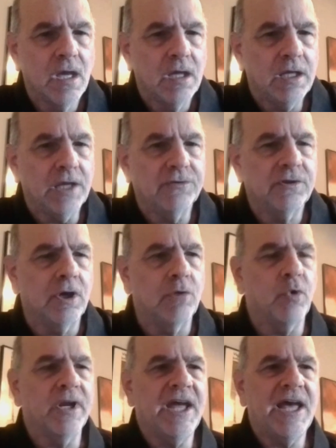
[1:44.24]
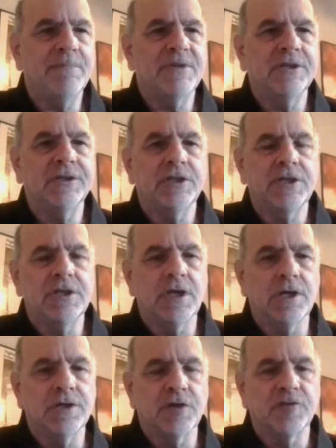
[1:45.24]
Yeah, so what happened in
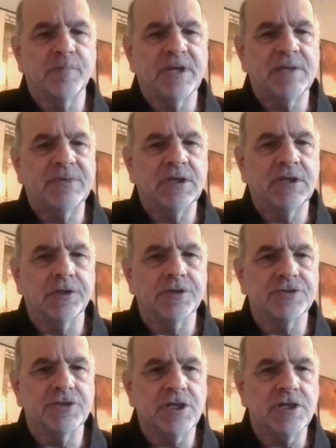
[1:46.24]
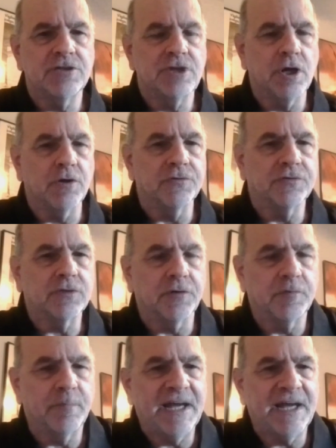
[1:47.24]
the nurse baby killer Janine Jones
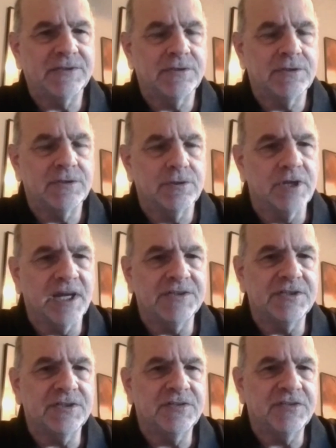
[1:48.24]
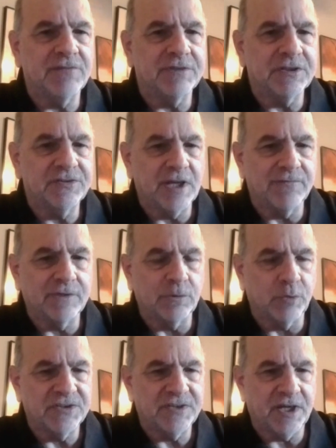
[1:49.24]
goes back to 1977
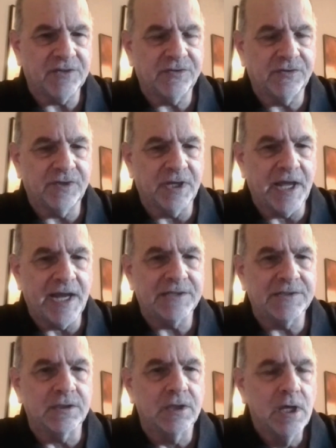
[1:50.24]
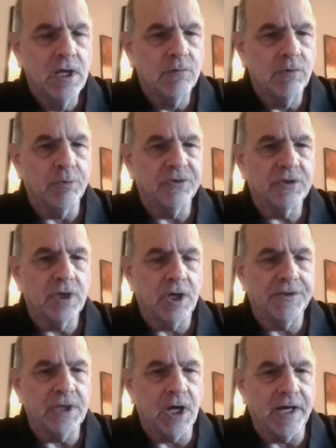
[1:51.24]
when Texas enacted what was called
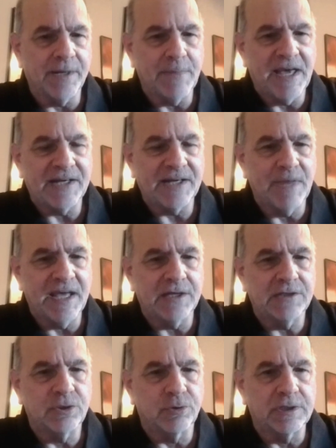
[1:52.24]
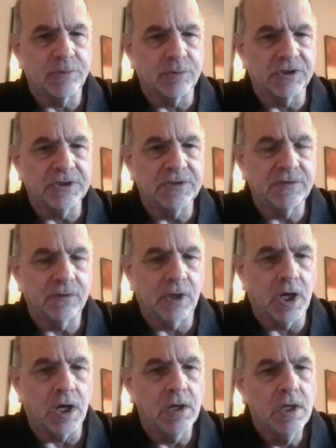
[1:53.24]
the automatic mandatory release
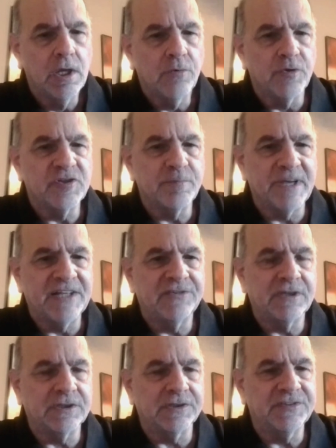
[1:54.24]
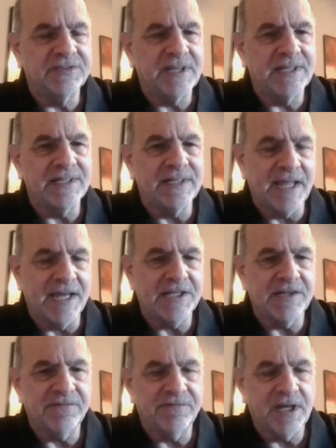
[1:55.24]
law, which basically stated
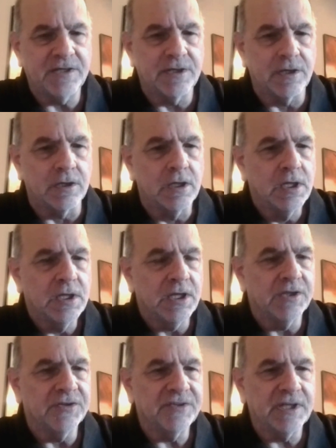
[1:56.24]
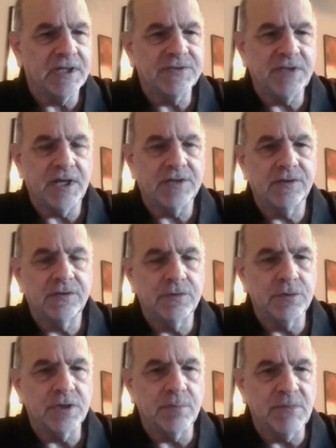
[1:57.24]
any offender in the state of Texas
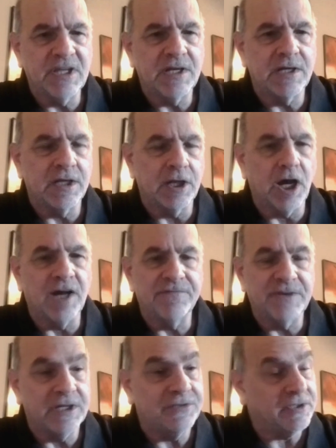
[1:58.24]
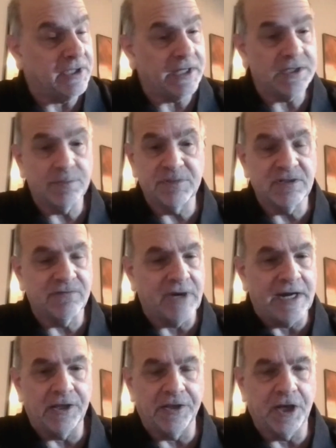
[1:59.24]
who committed an offense, and that could be a
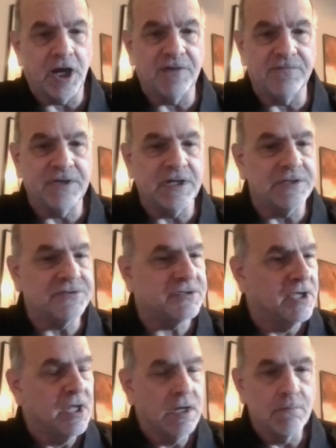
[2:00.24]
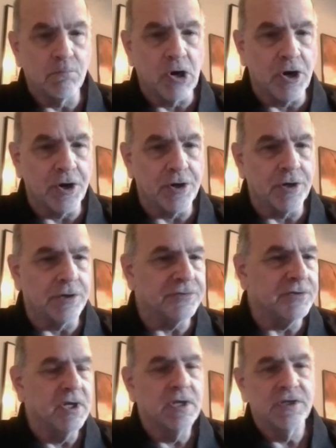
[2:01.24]
violent offense,
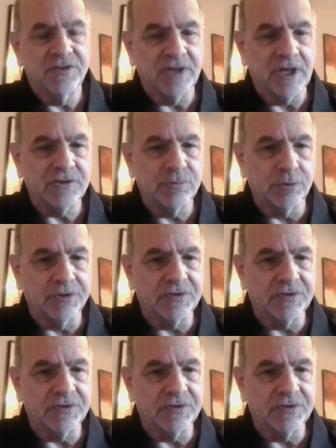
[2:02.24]
murders, sexual